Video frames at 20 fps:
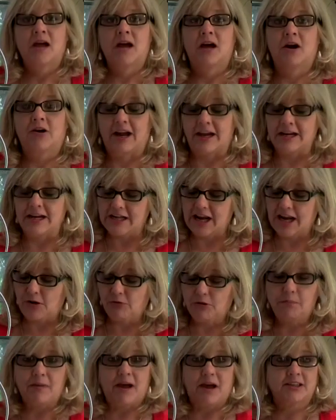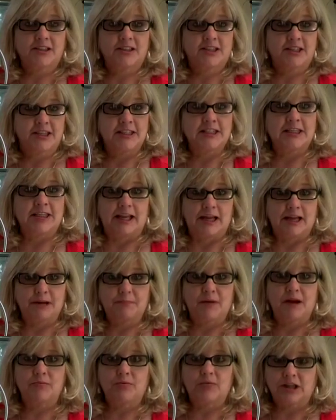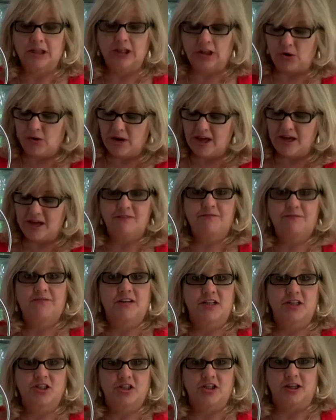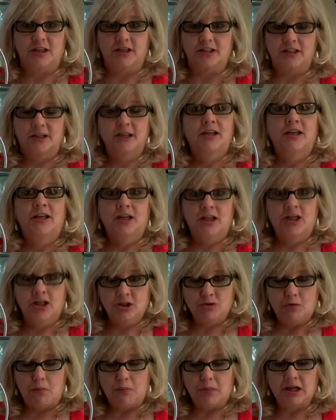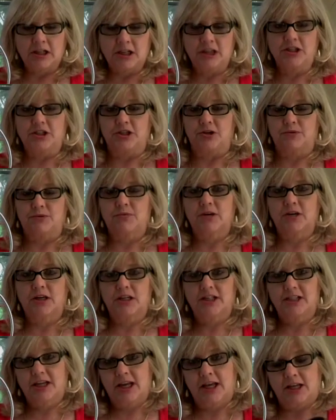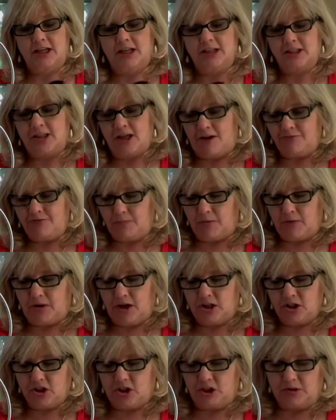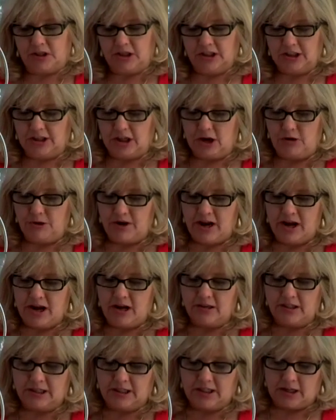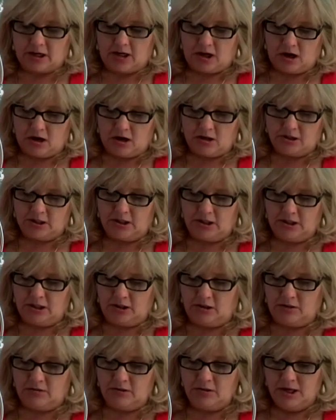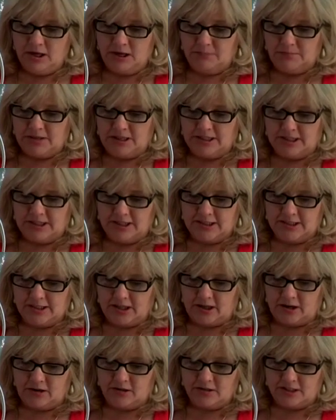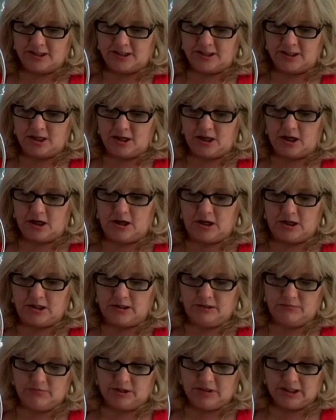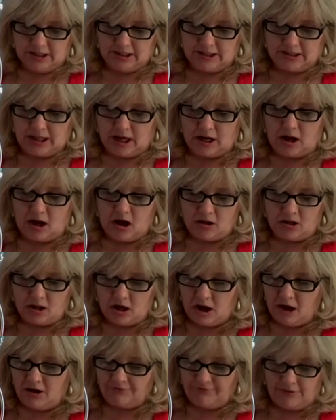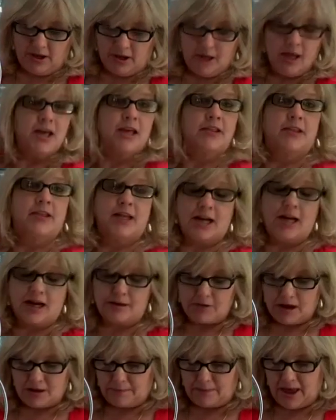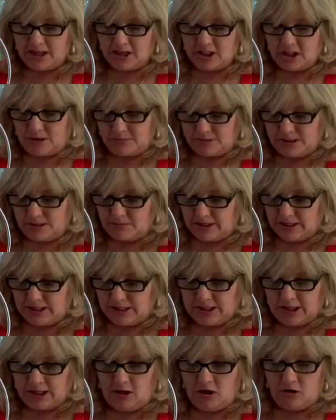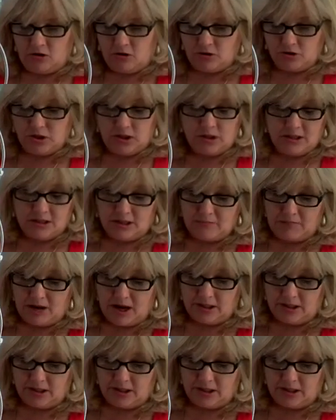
Okay, now we're back to this lamp and we're going to go ahead and finish it. Here's what we're going to do. We're going to take a soft brush and we're going to go around and get all the little pieces that aren't stuck on. We're going to get that all off then I might patch up some of these little holes using my